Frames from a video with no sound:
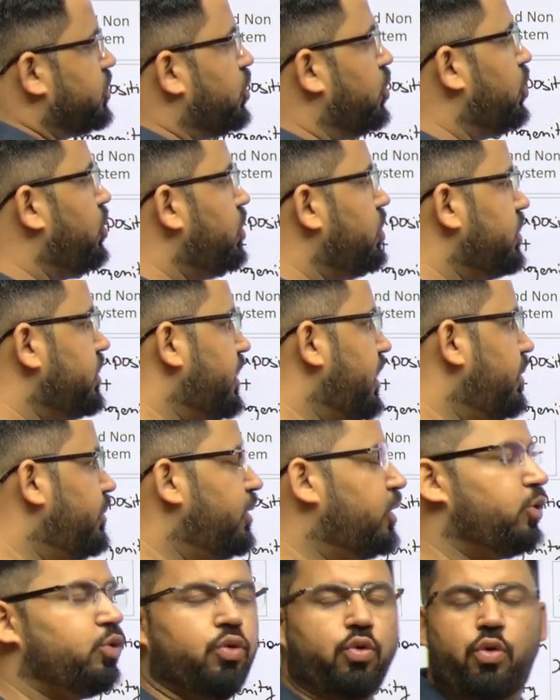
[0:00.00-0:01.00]
So
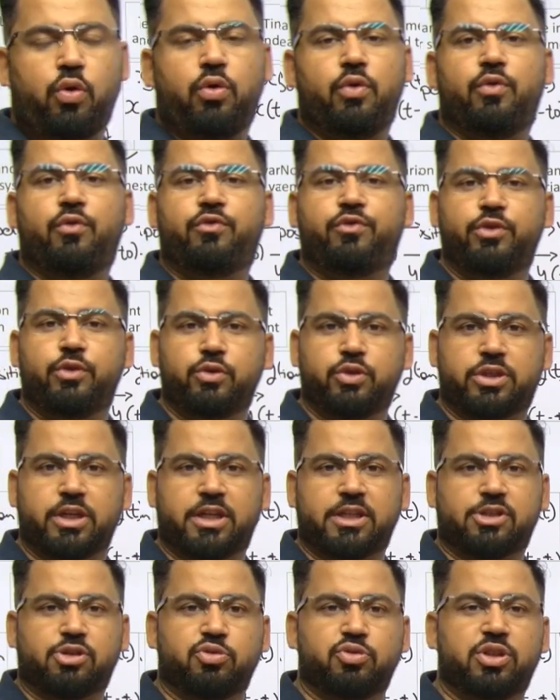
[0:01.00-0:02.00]
there'll be no
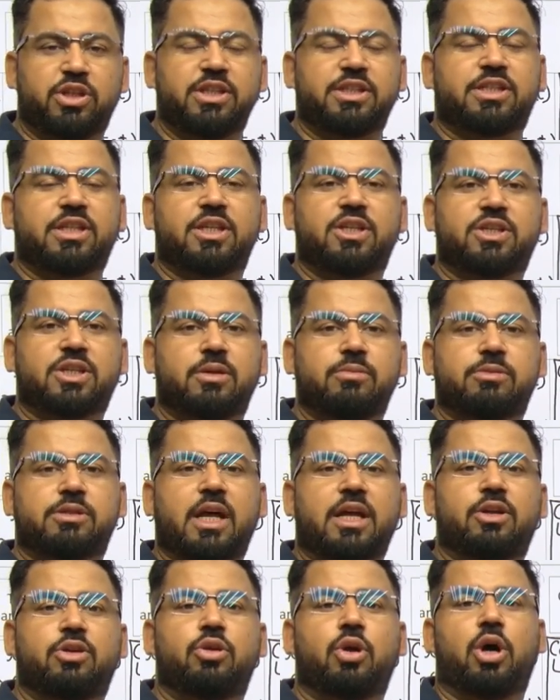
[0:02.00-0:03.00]
future. So these
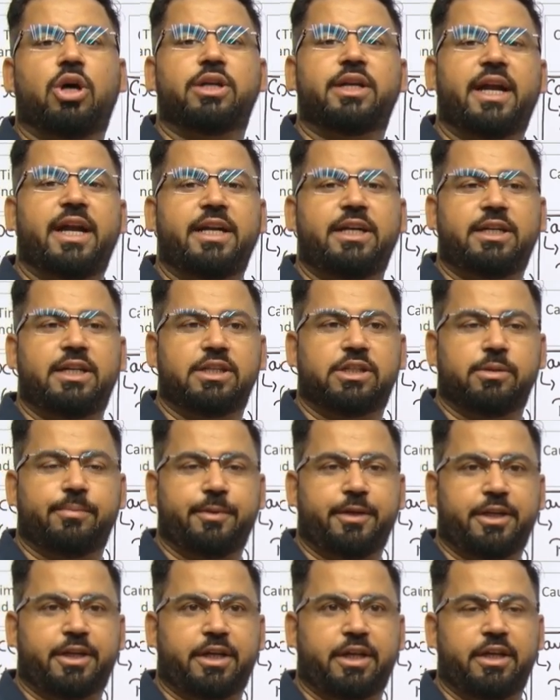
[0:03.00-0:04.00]
systems are
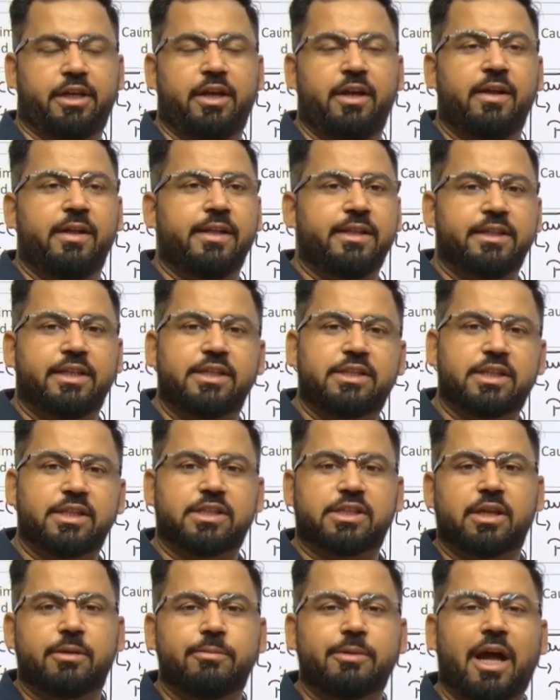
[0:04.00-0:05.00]
non-anticipatory. These
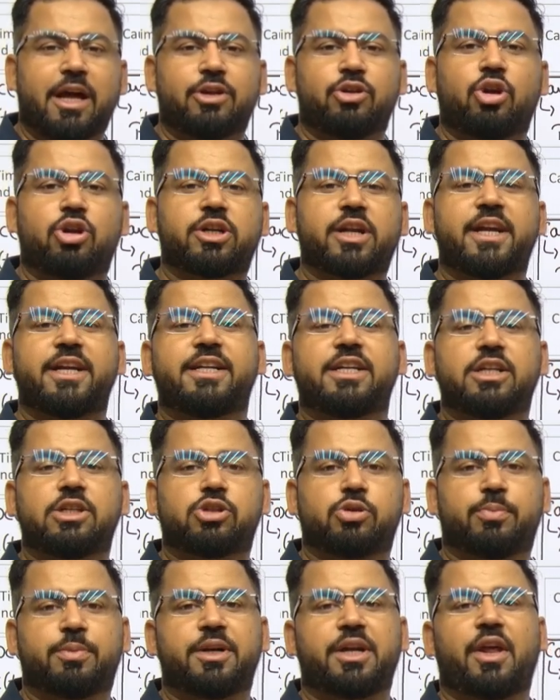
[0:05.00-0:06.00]
systems are not
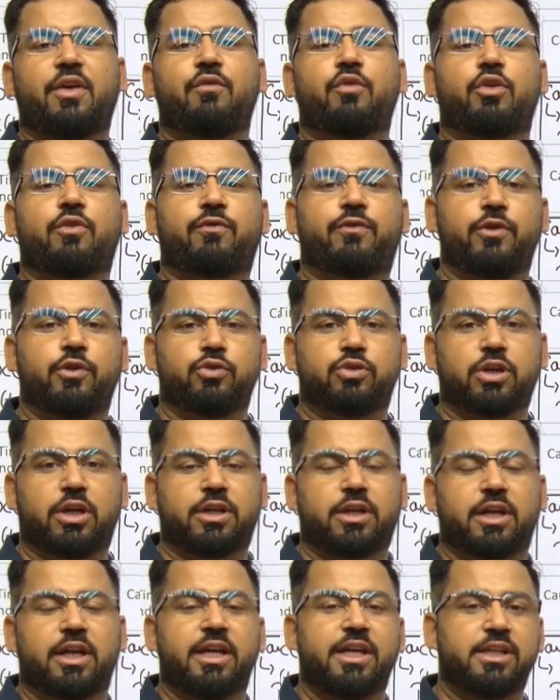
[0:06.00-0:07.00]
anticipating what
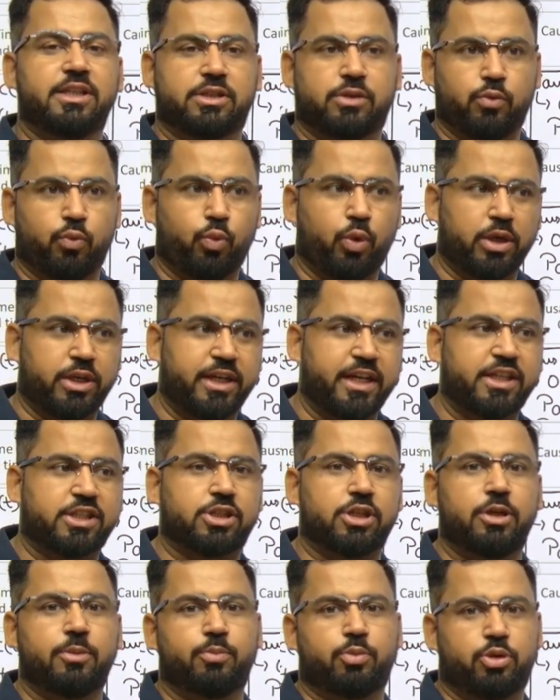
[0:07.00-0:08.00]
future is, what
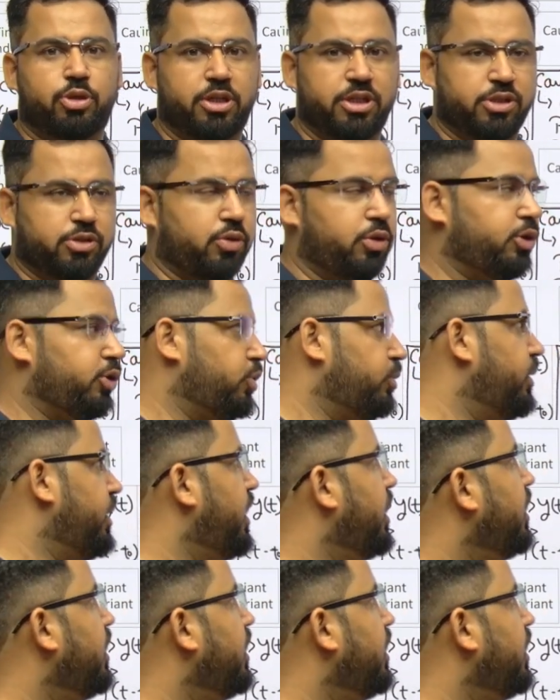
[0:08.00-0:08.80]
next input is going to